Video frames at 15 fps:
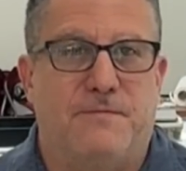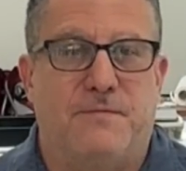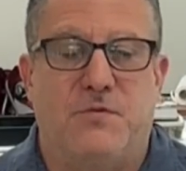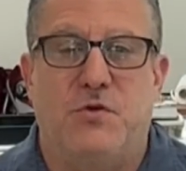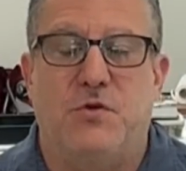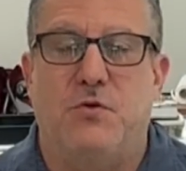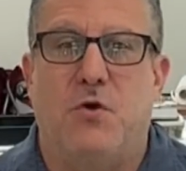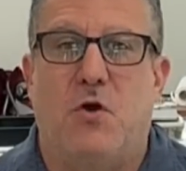
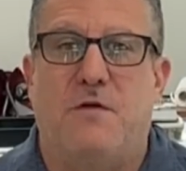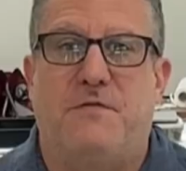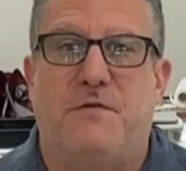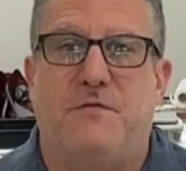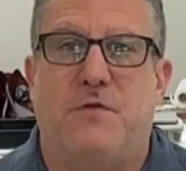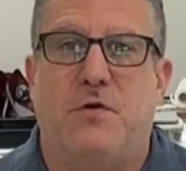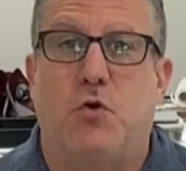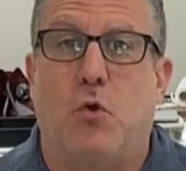you're off
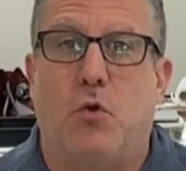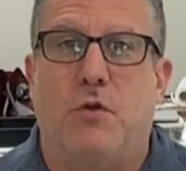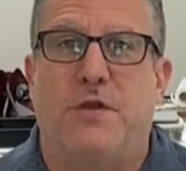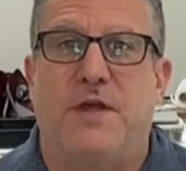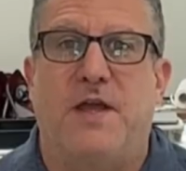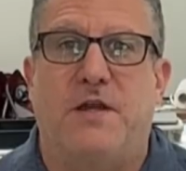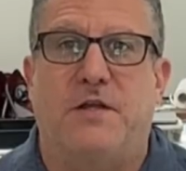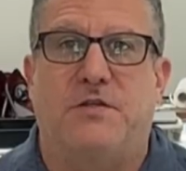of a gold
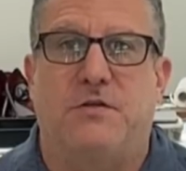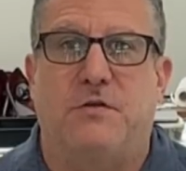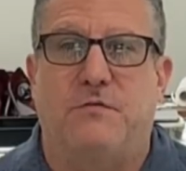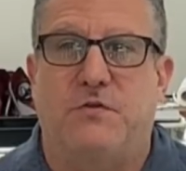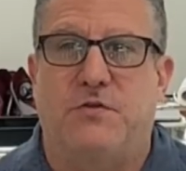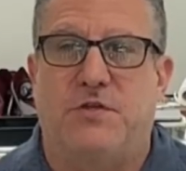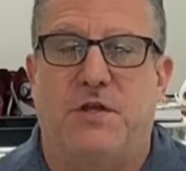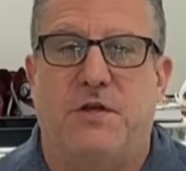and a
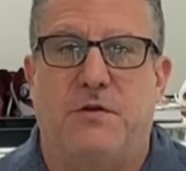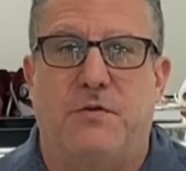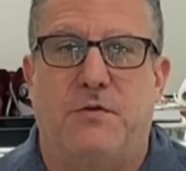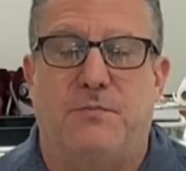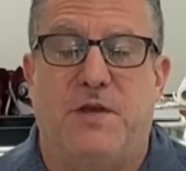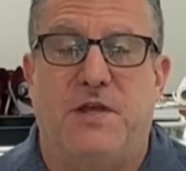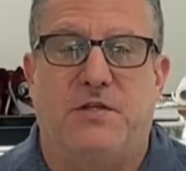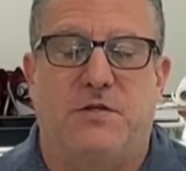silver
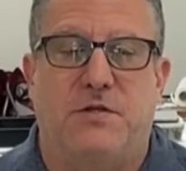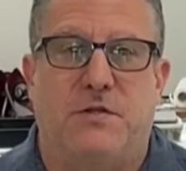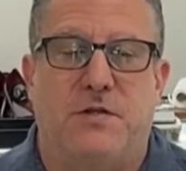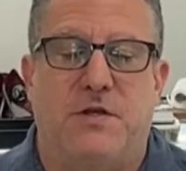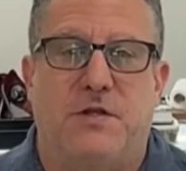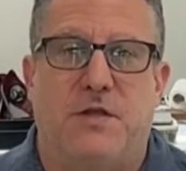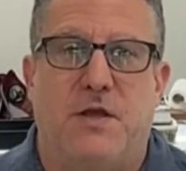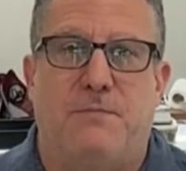standard
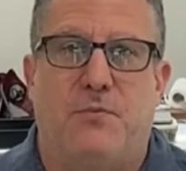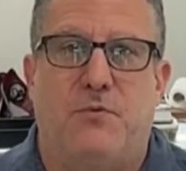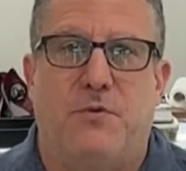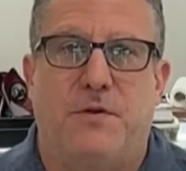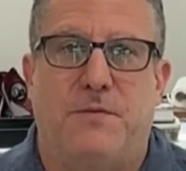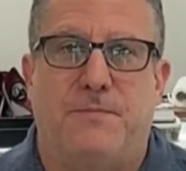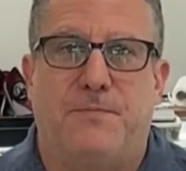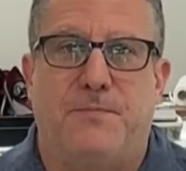basically at that point.